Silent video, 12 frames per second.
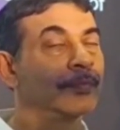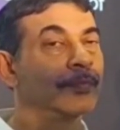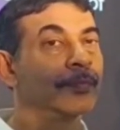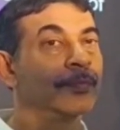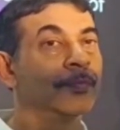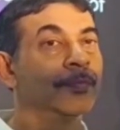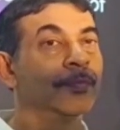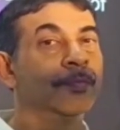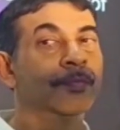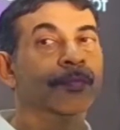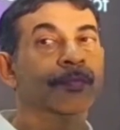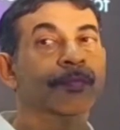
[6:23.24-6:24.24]

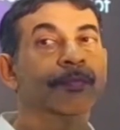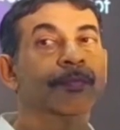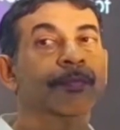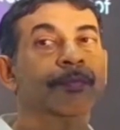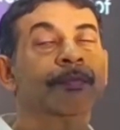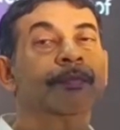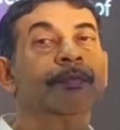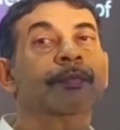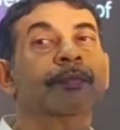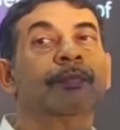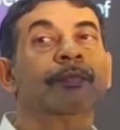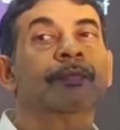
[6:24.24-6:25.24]

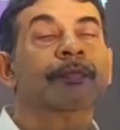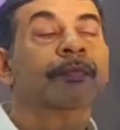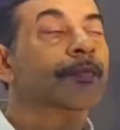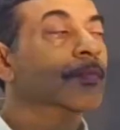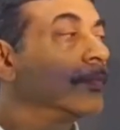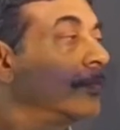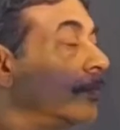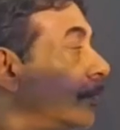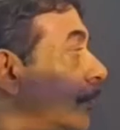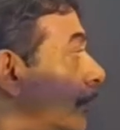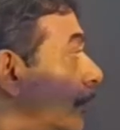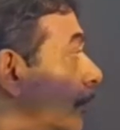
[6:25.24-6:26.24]

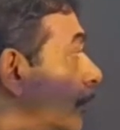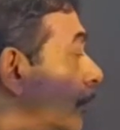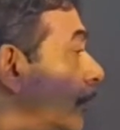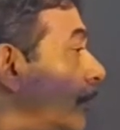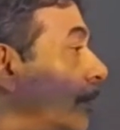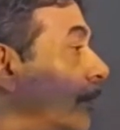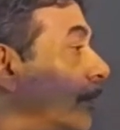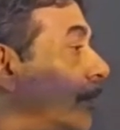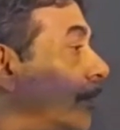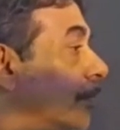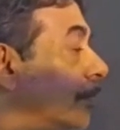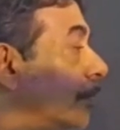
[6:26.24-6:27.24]

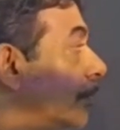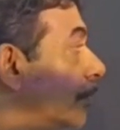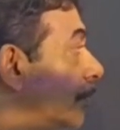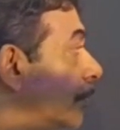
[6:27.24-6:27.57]
(not speaking)